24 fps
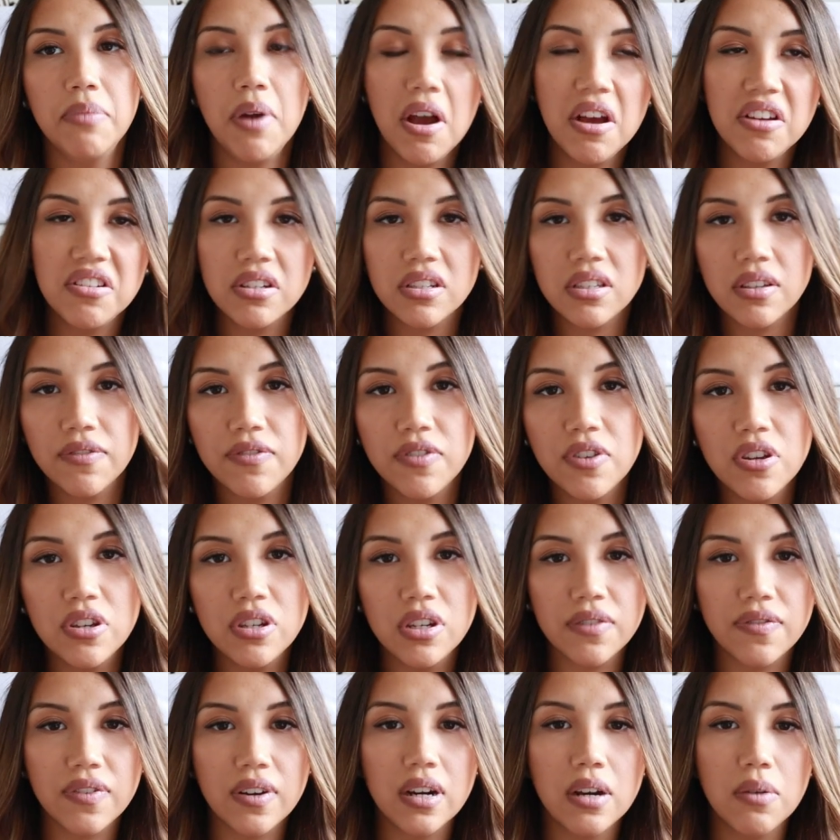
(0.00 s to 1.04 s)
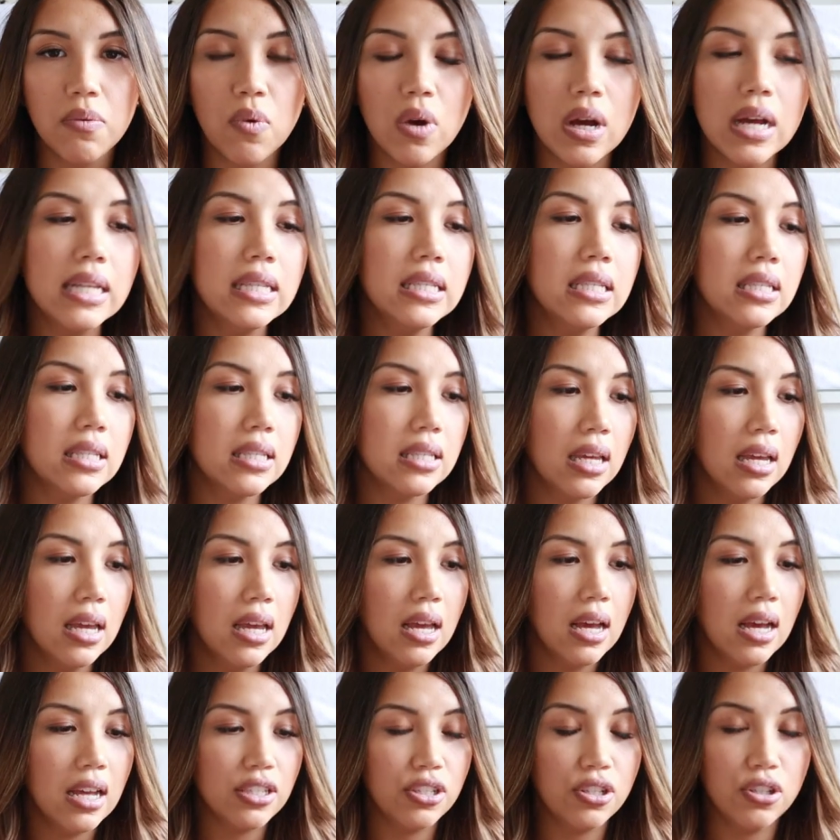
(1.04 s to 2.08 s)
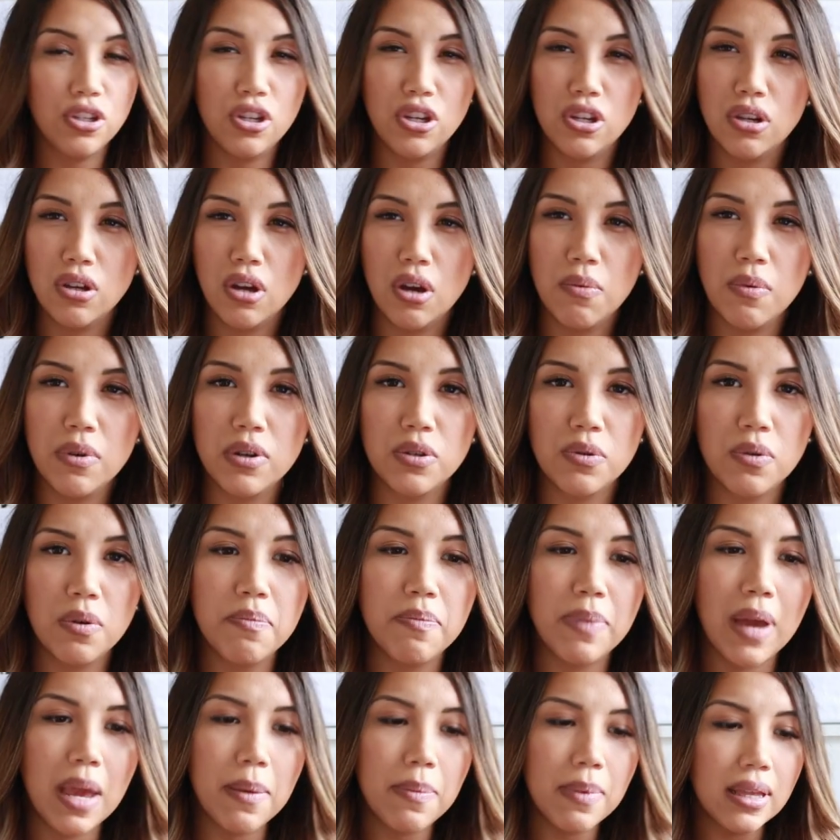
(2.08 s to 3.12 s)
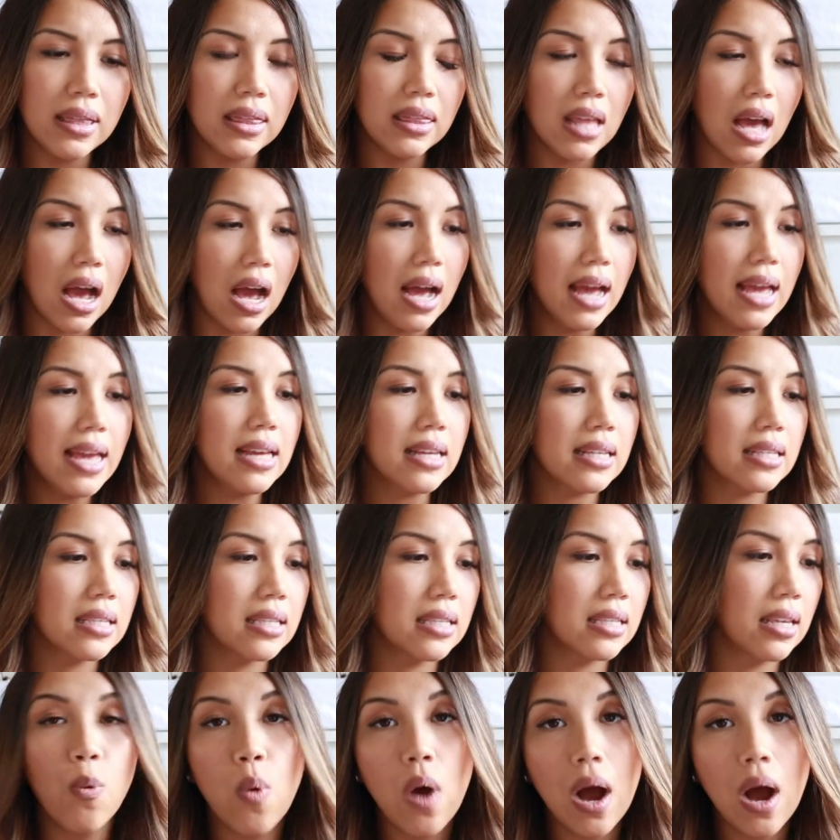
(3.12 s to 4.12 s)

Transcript: purchase a few different ones till you know which one baby likes.